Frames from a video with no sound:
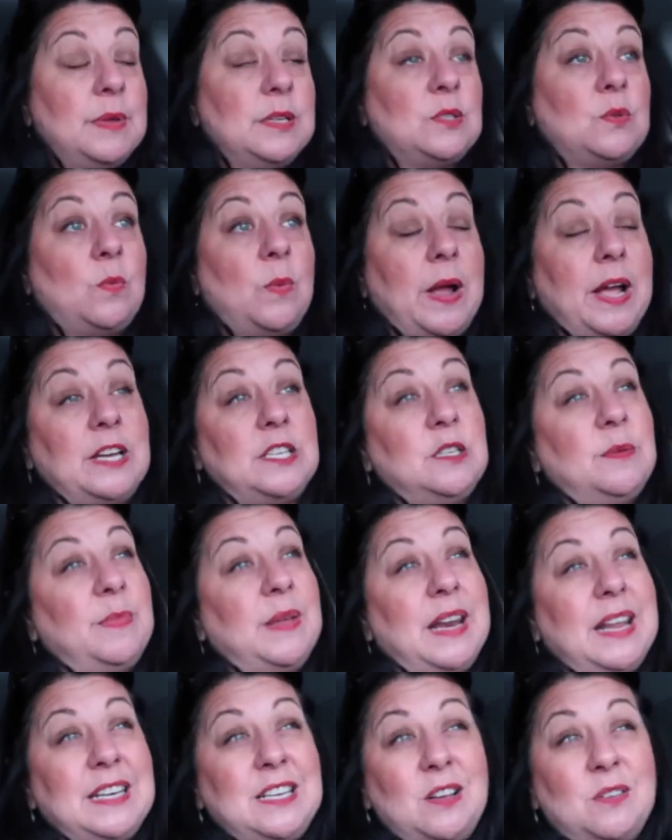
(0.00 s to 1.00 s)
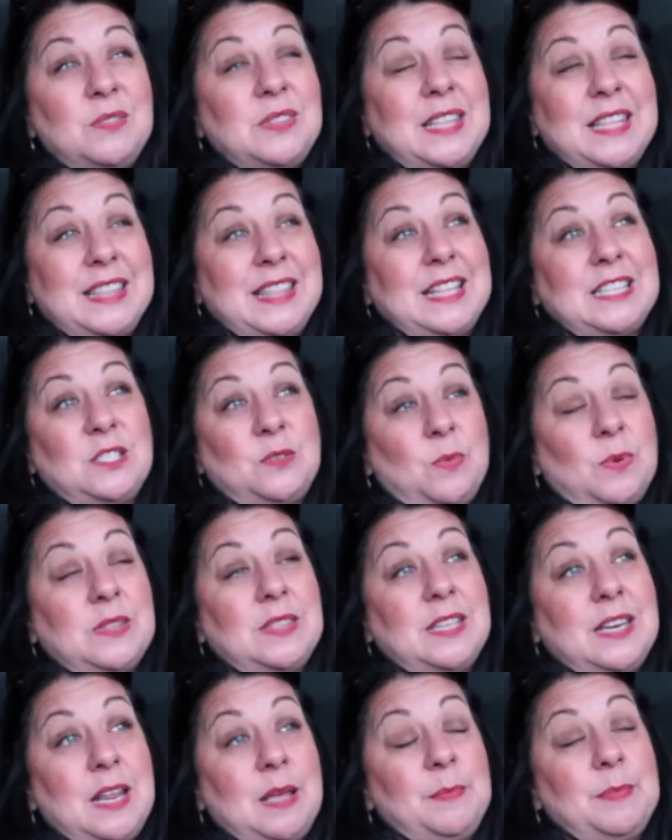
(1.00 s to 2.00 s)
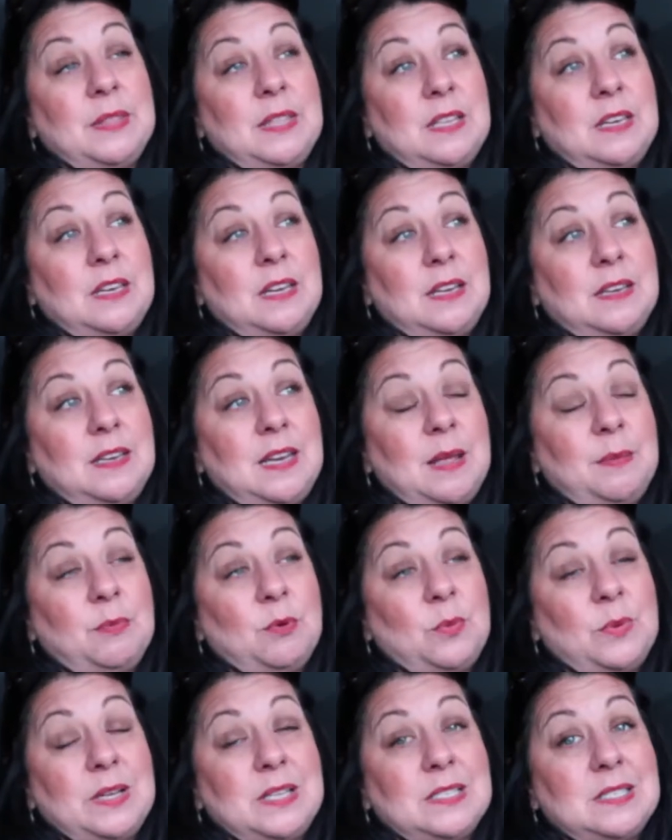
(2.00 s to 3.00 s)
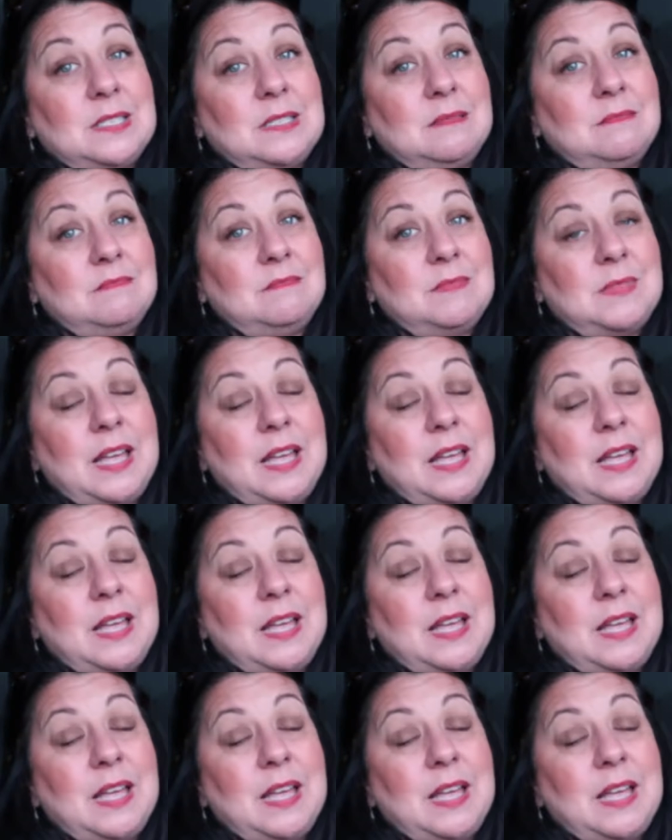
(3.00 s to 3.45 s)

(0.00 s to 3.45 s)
Miss Ratchet, but I don't think that's what the name of the neighbor was.